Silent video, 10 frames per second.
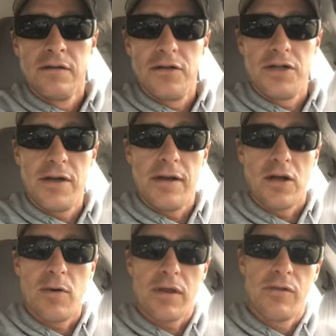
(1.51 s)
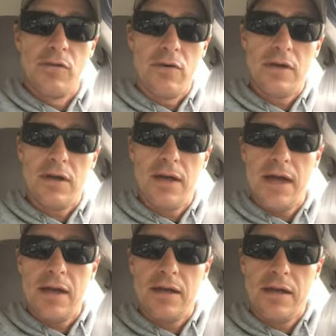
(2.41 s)
Just sharing a quick thought. I
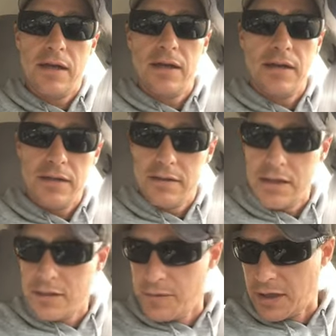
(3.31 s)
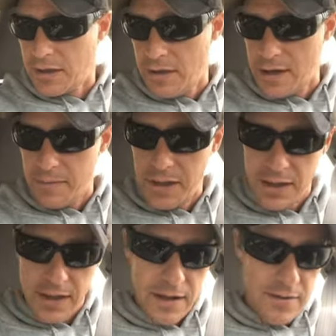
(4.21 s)
had a, uh, a session with a client a
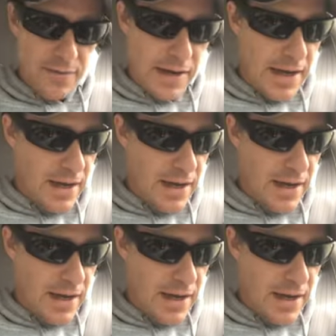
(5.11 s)
minute ago,